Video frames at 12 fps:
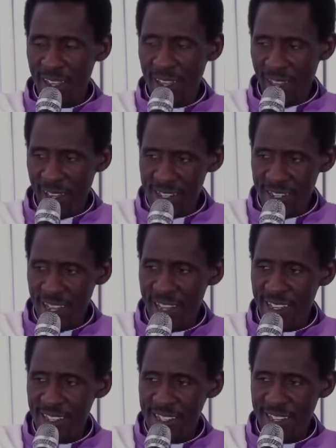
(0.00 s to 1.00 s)
and he's,
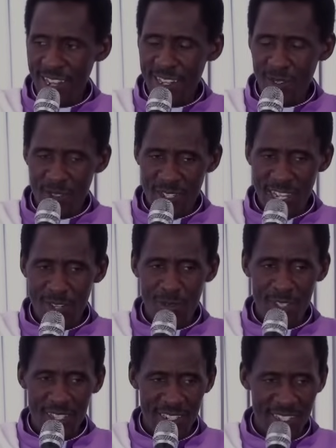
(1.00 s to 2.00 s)
he's trying to trend
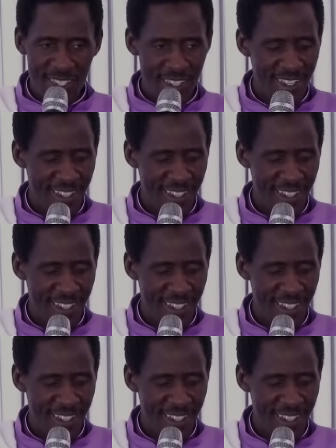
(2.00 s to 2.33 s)
with it.